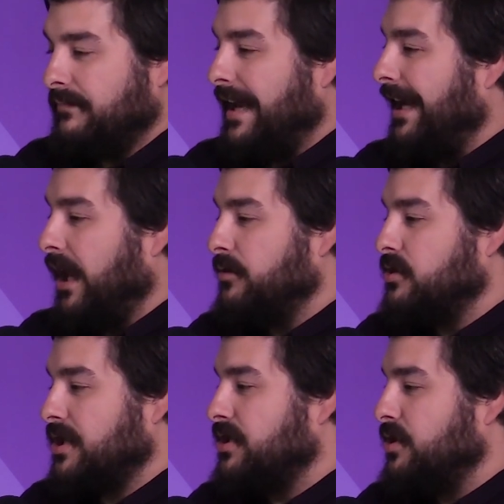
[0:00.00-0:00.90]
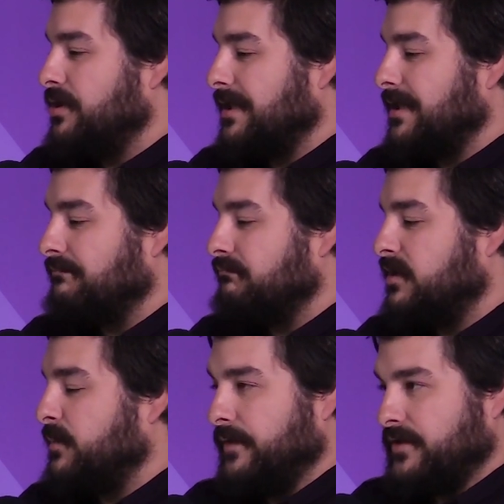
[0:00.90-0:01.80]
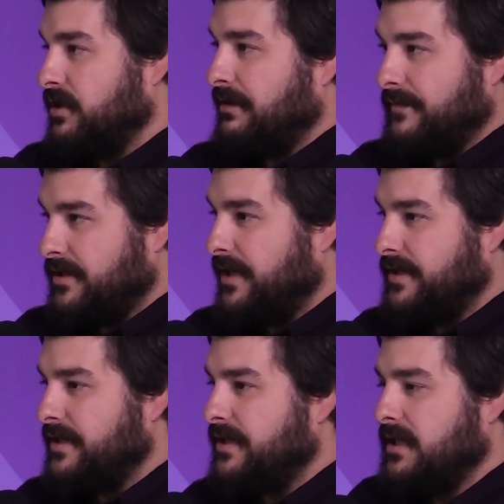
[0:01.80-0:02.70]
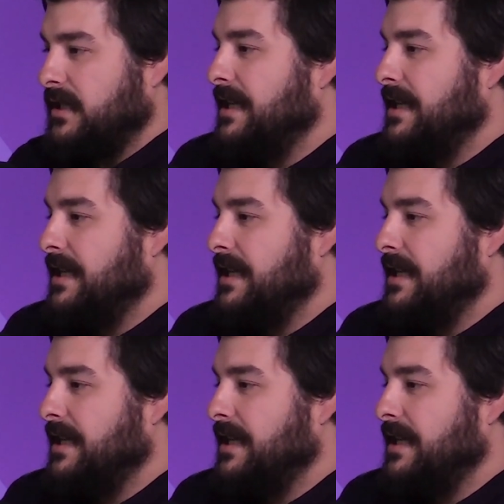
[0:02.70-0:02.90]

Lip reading: let alone just using sponsors or advertisers.